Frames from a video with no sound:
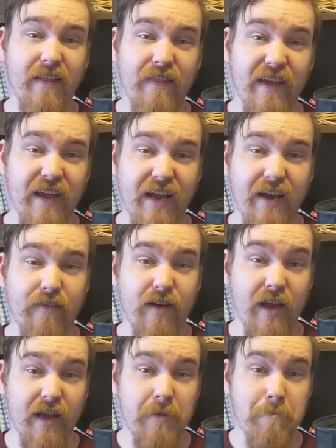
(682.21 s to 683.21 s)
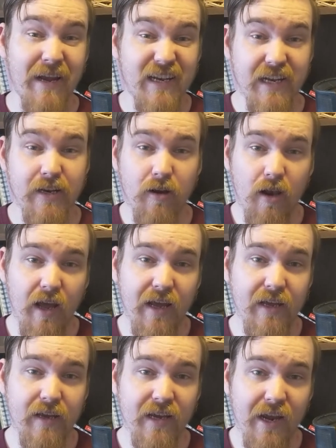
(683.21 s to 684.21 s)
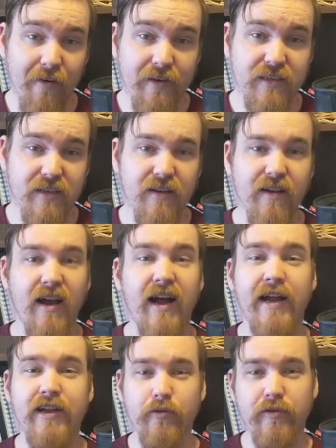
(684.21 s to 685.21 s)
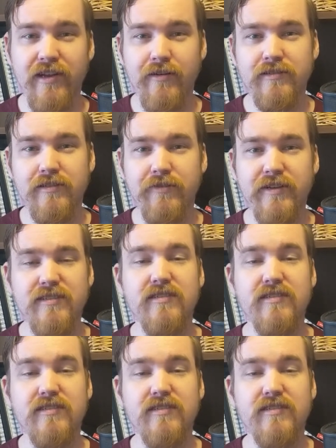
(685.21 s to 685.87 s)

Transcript: they have a Magneto-like character, and you know what their Onslaught is?